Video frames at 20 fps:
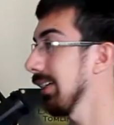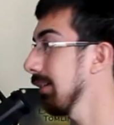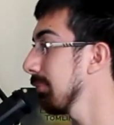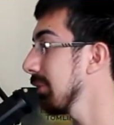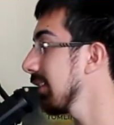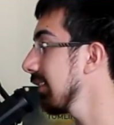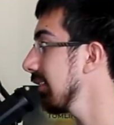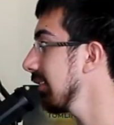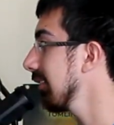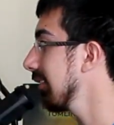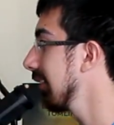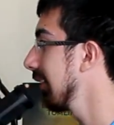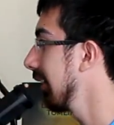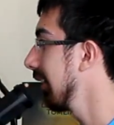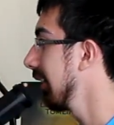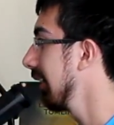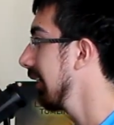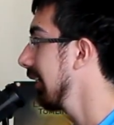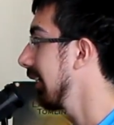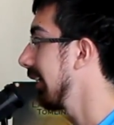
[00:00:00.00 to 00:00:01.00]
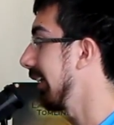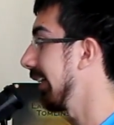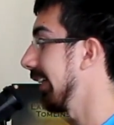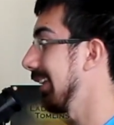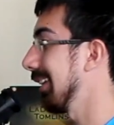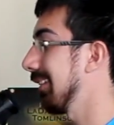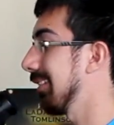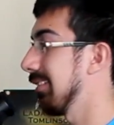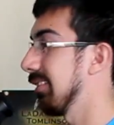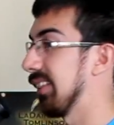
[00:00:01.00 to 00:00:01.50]
I mean,
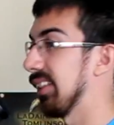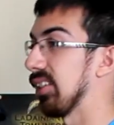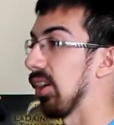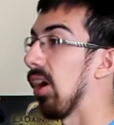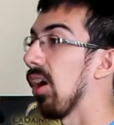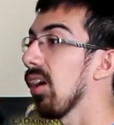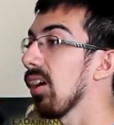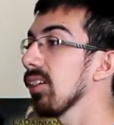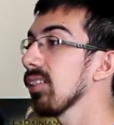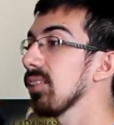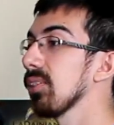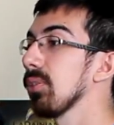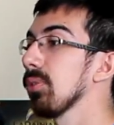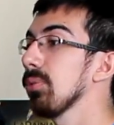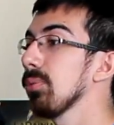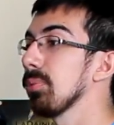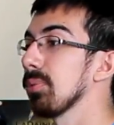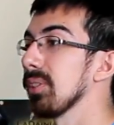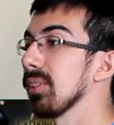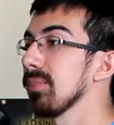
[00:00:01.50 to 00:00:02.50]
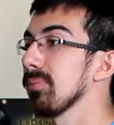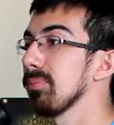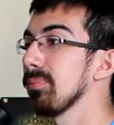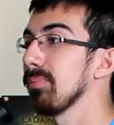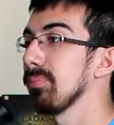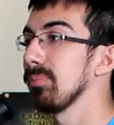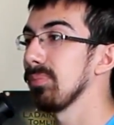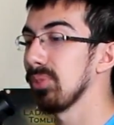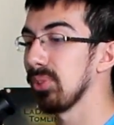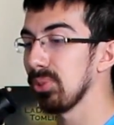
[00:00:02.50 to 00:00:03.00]
it's hard to when
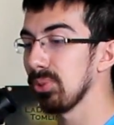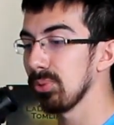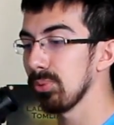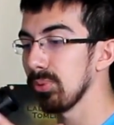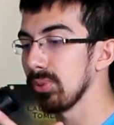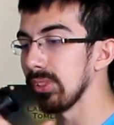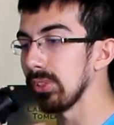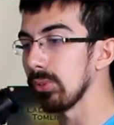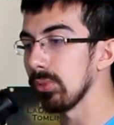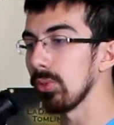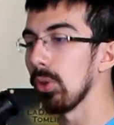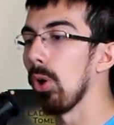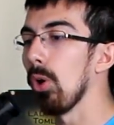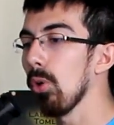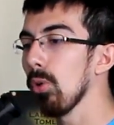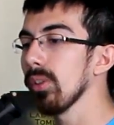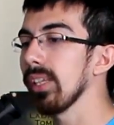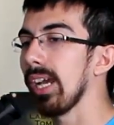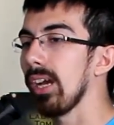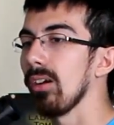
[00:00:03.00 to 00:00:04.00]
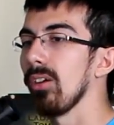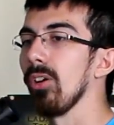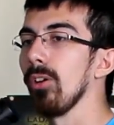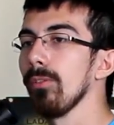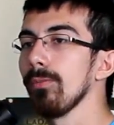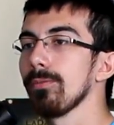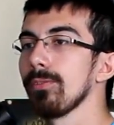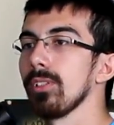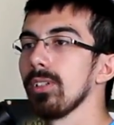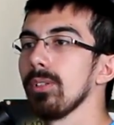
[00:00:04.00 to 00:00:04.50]
you hold out
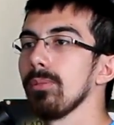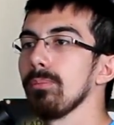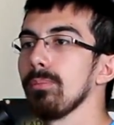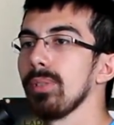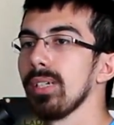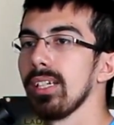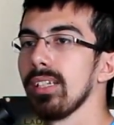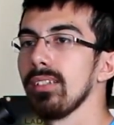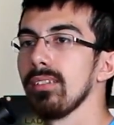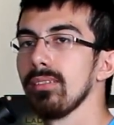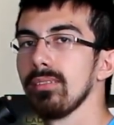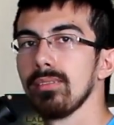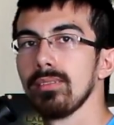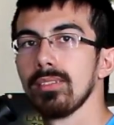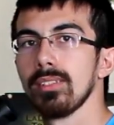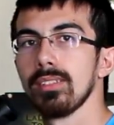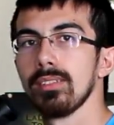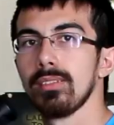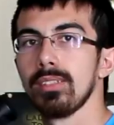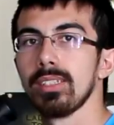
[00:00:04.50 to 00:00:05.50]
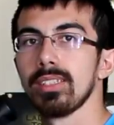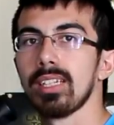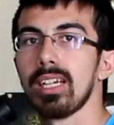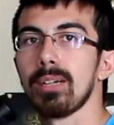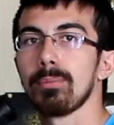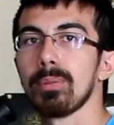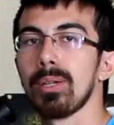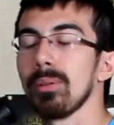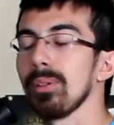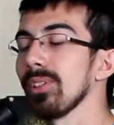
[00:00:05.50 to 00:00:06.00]
hope for him, but he's
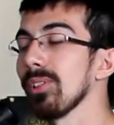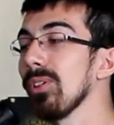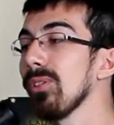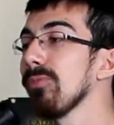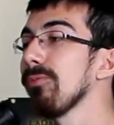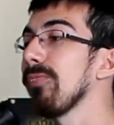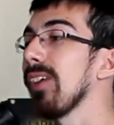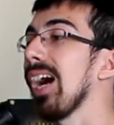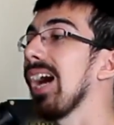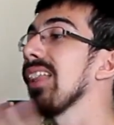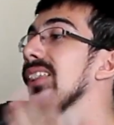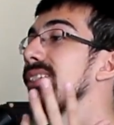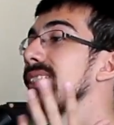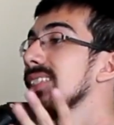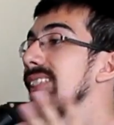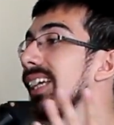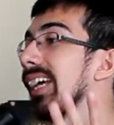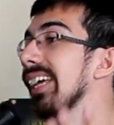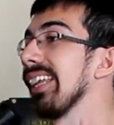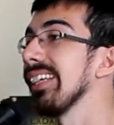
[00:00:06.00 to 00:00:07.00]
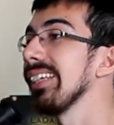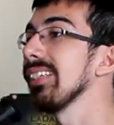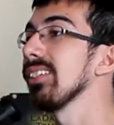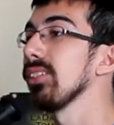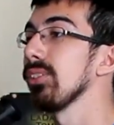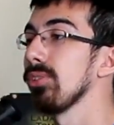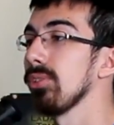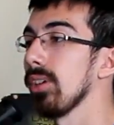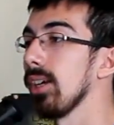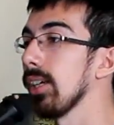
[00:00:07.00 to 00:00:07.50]
got a problem. His own father said he's
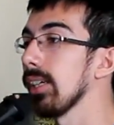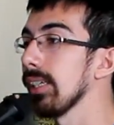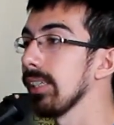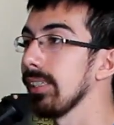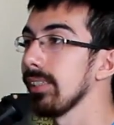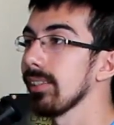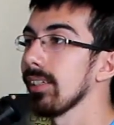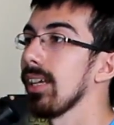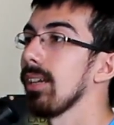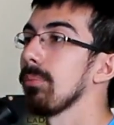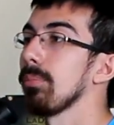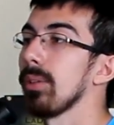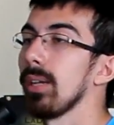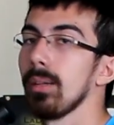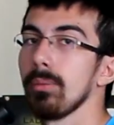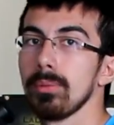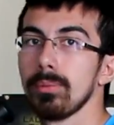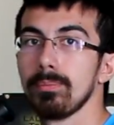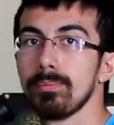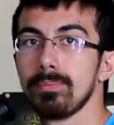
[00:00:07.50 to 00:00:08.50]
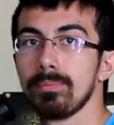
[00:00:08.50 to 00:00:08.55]
a druggie and he's got a problem.